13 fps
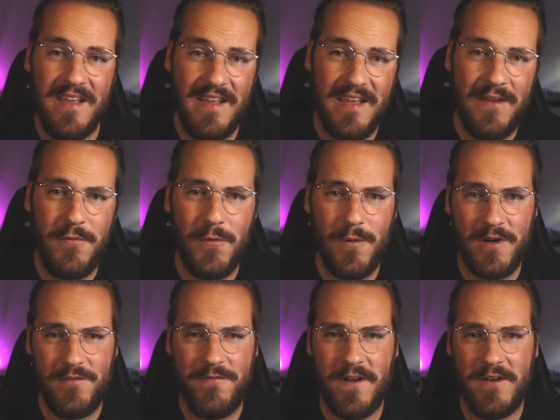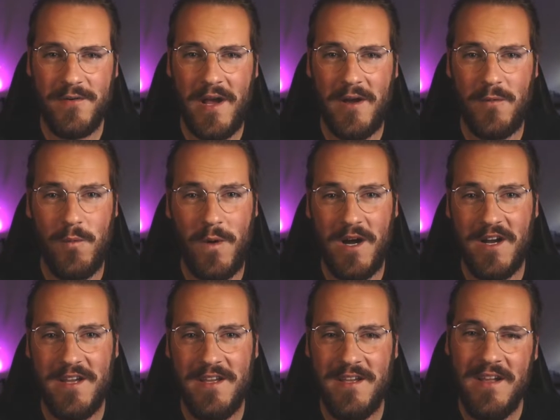If you want to figure out
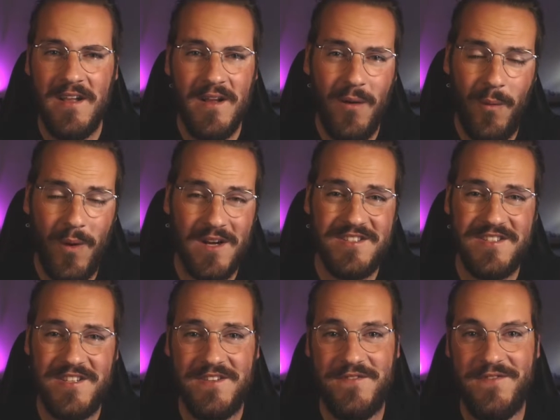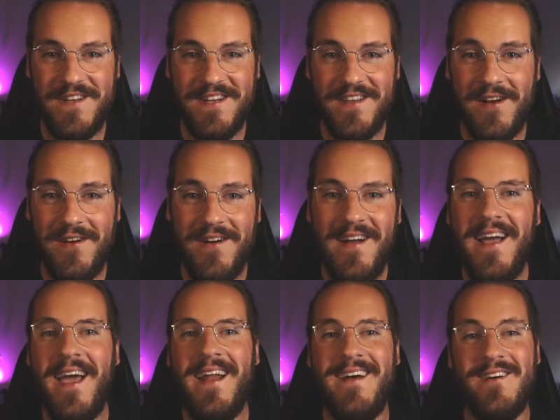why, watch this video
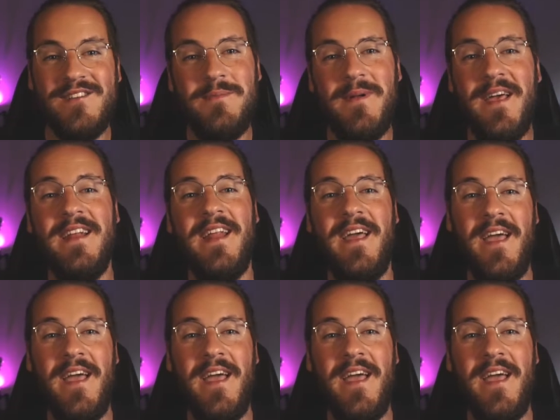and I'll explain